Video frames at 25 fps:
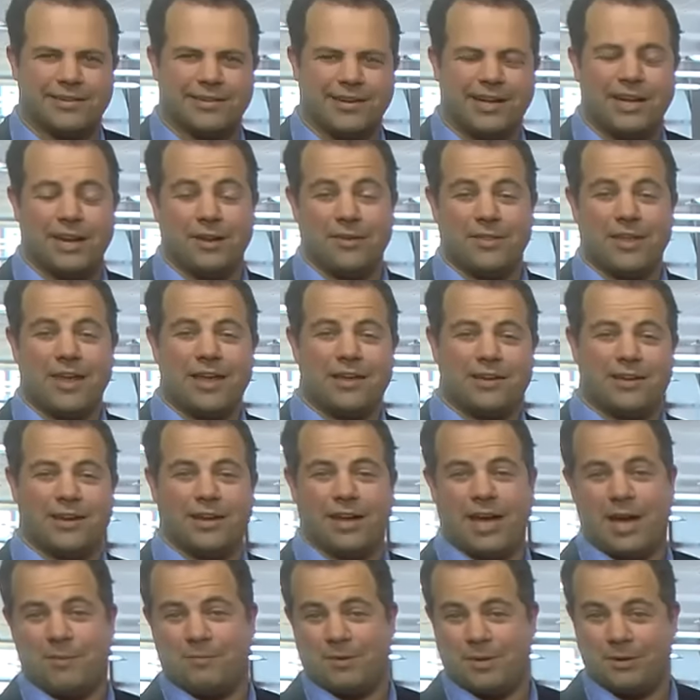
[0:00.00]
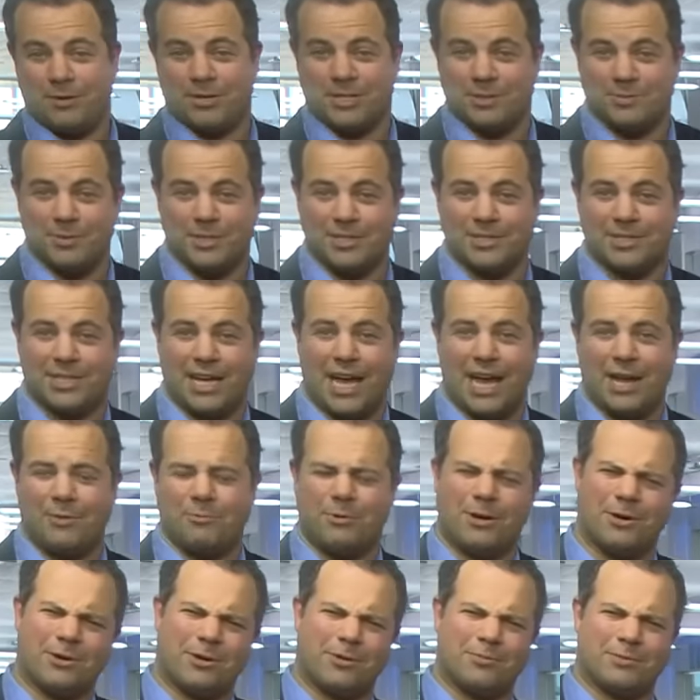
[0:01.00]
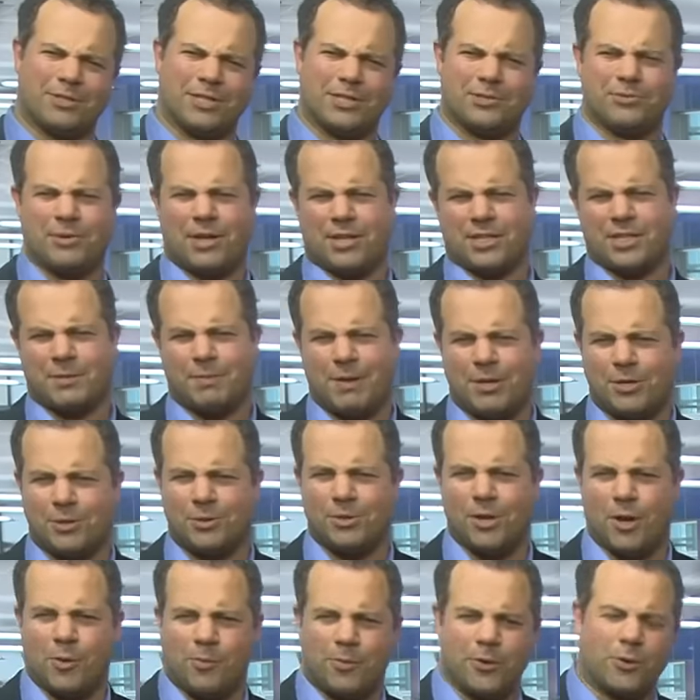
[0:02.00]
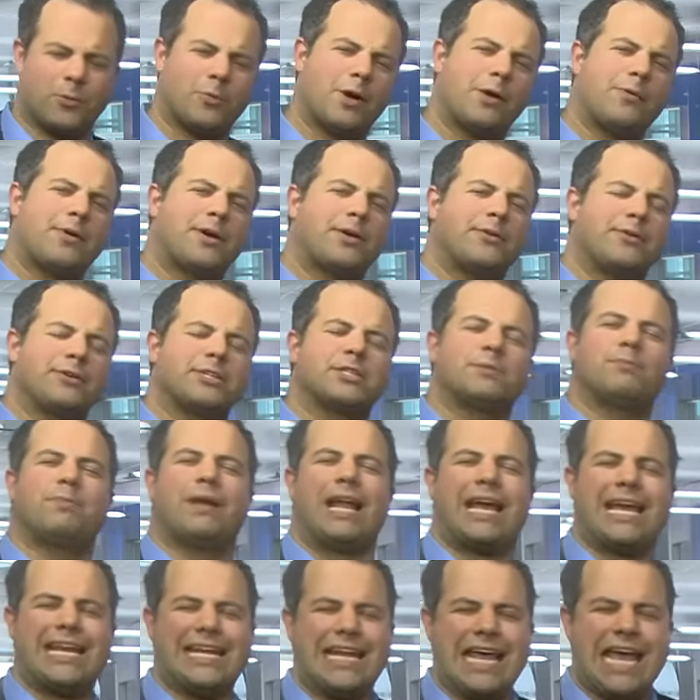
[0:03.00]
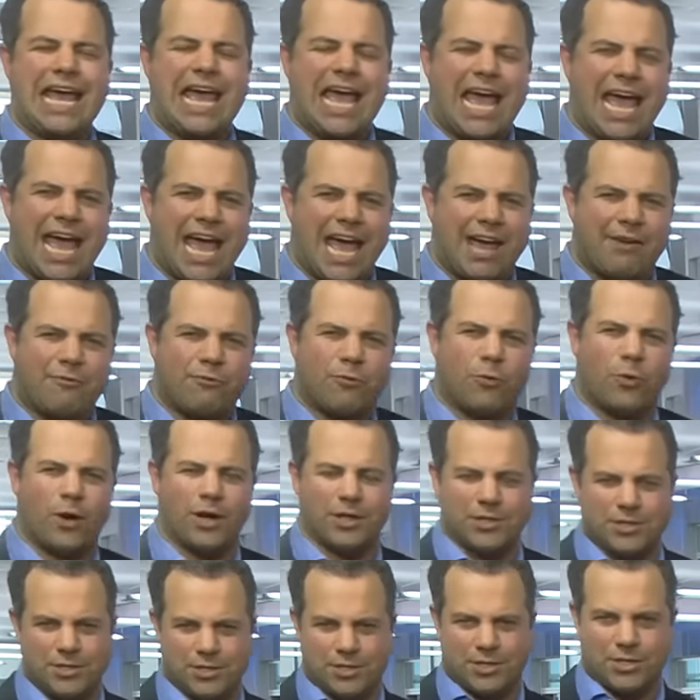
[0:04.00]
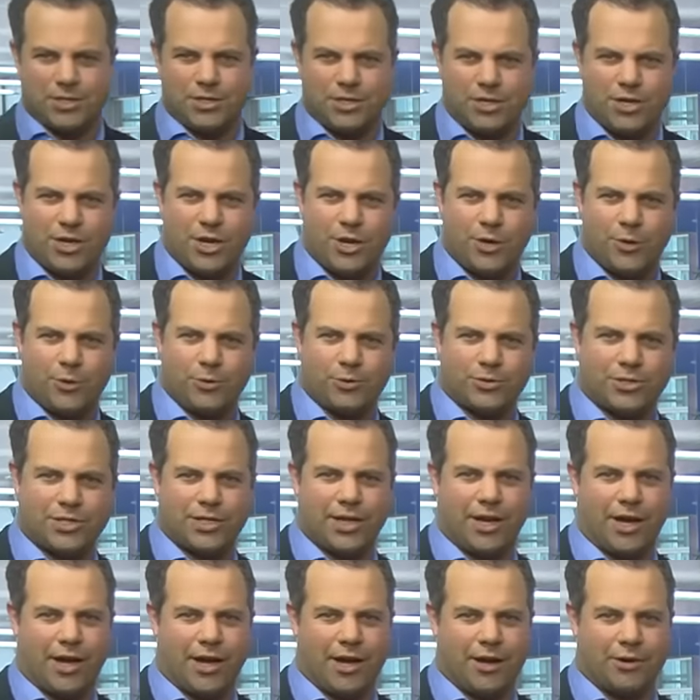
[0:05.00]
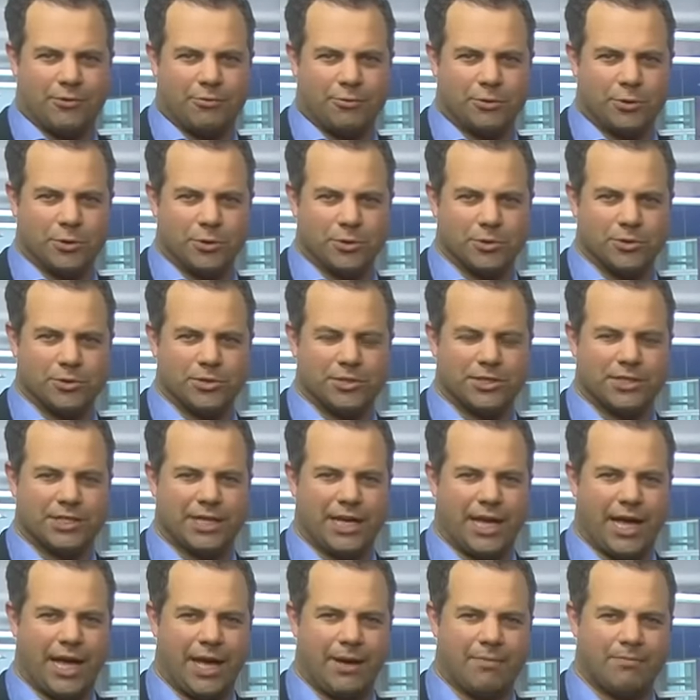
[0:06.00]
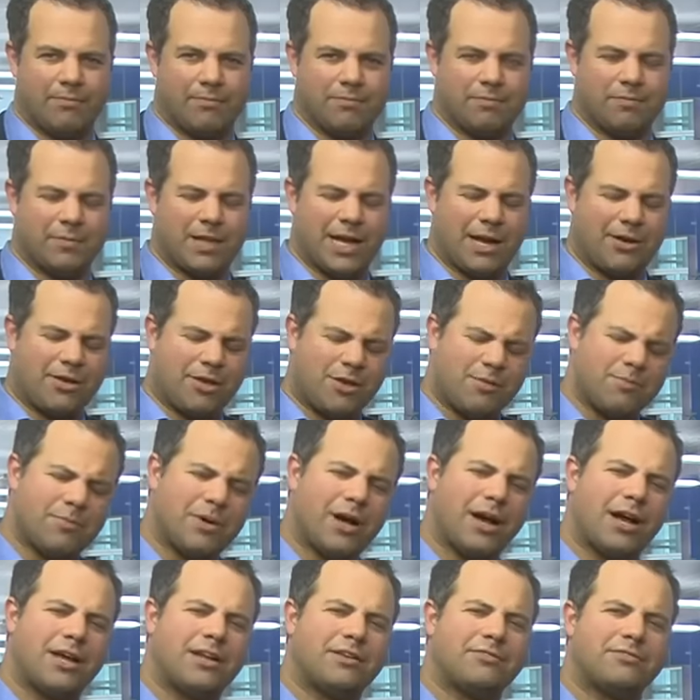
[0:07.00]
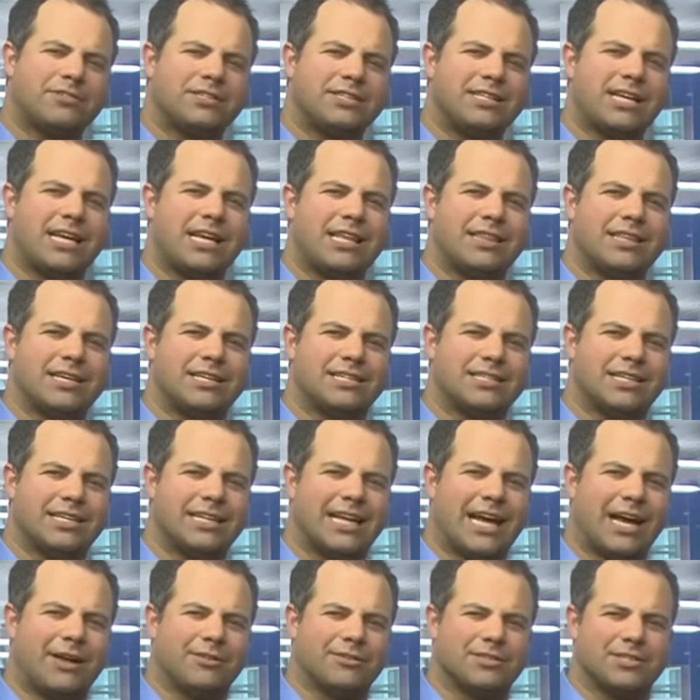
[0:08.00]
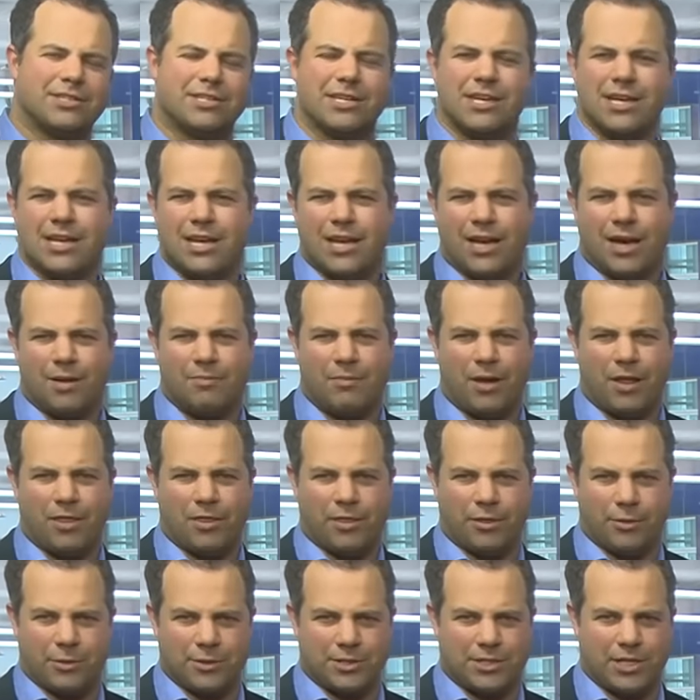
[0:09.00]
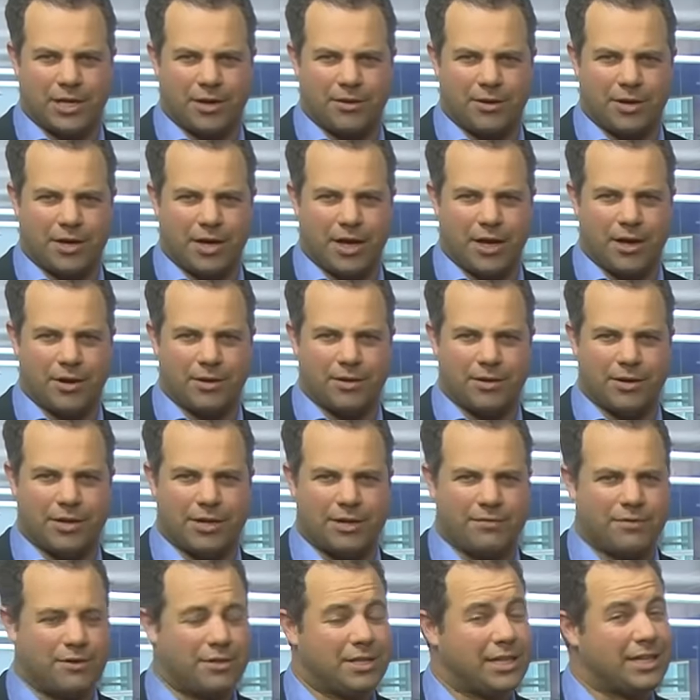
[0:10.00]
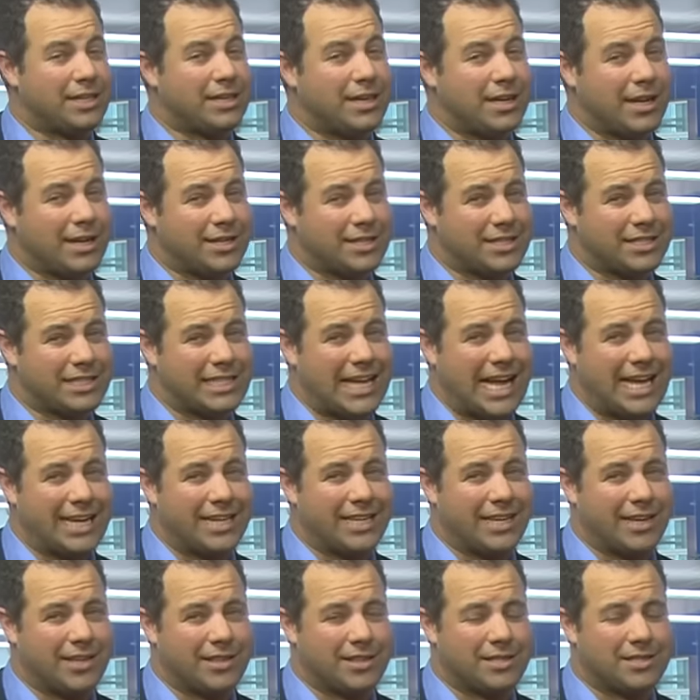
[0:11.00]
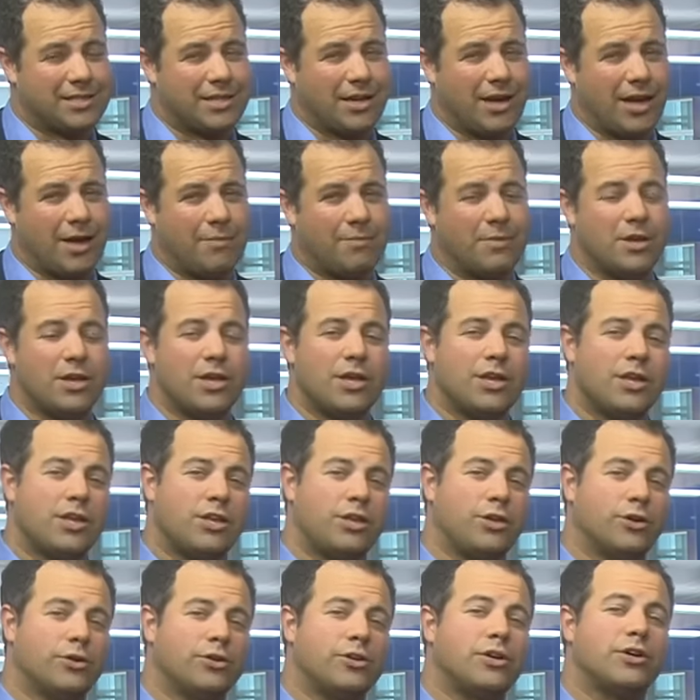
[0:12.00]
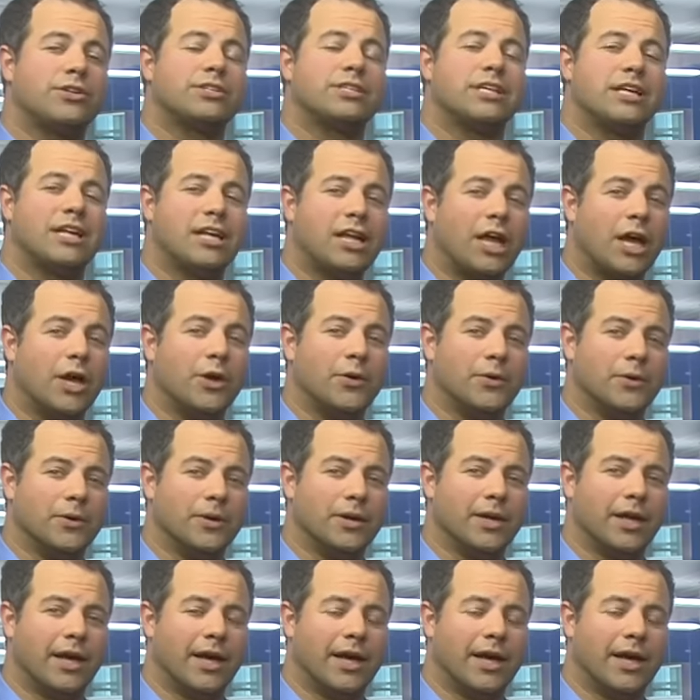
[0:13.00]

Hello there, happy Christmas, and welcome to this rather special notebook where we're going to explain F1's new tyre rules. Um, now, you might have seen this announced a month or so ago, and if you didn't understand it at the time, you're not alone.